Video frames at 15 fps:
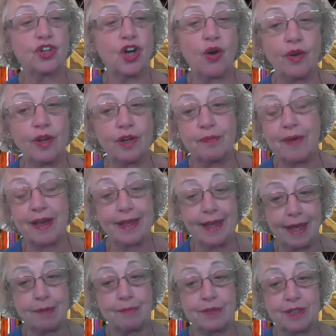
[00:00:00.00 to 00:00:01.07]
going to
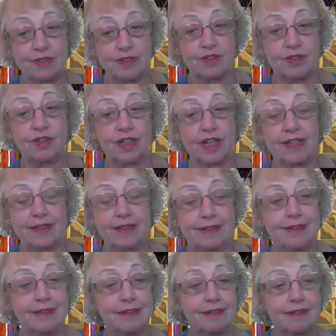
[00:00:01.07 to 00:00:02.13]
Miami is a good
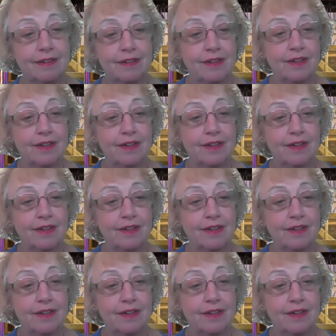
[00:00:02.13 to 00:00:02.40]
idea.